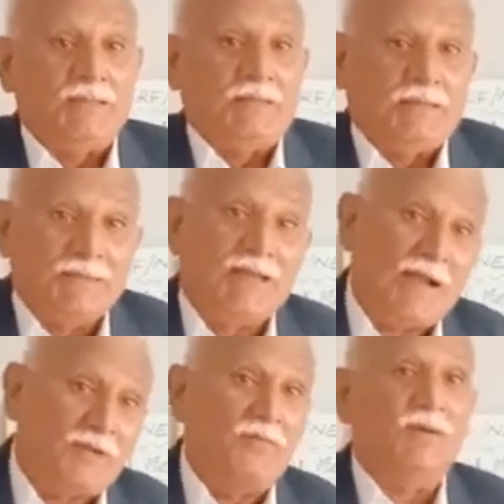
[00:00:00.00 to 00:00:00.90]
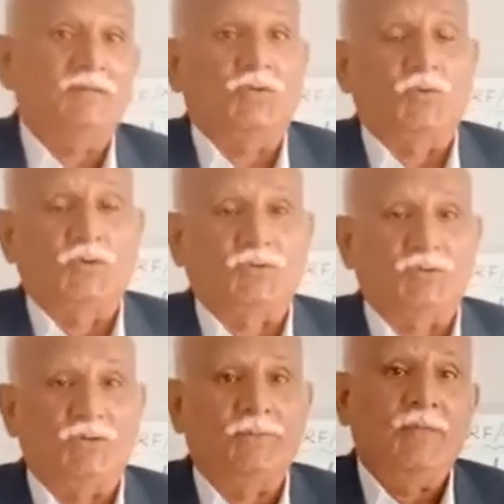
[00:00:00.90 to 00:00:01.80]
in the advanced course,
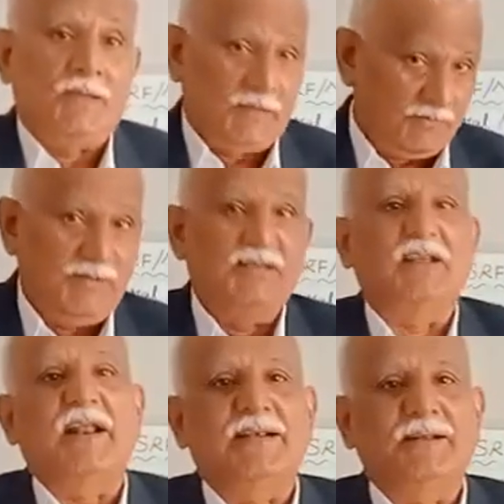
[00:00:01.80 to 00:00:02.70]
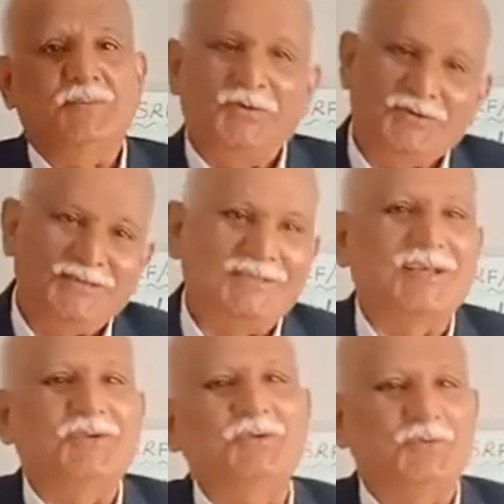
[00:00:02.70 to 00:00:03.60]
even in the write-up, these
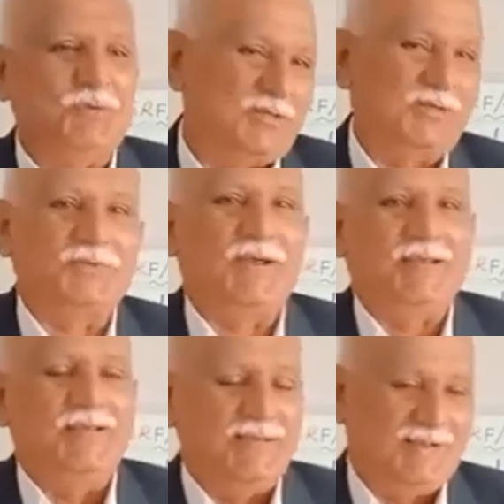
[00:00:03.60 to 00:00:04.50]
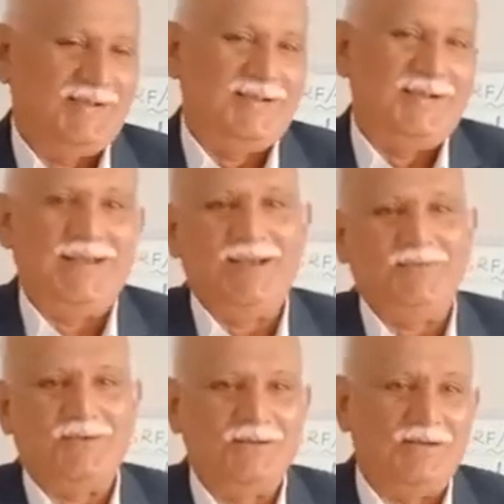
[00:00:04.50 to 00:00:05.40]
are useful. That's why I
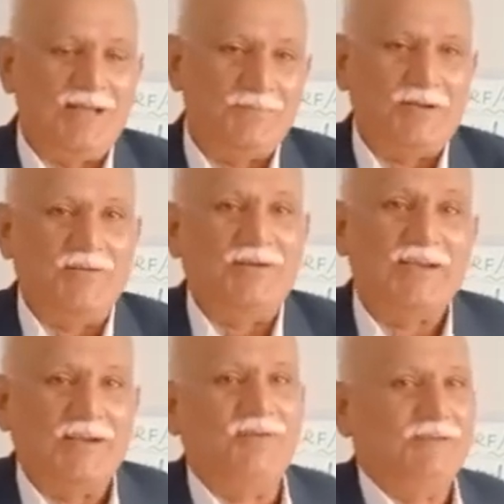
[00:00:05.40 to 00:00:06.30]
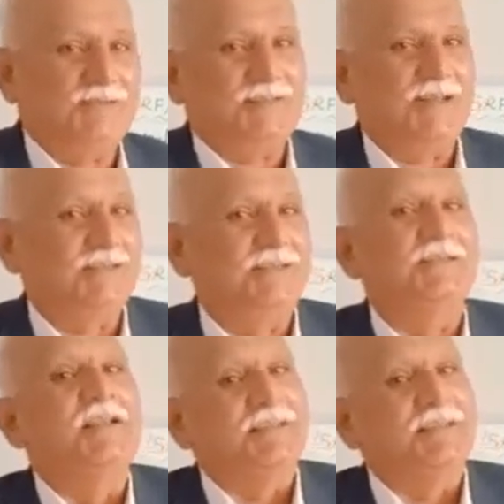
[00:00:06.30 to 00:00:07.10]
am covering advances like this.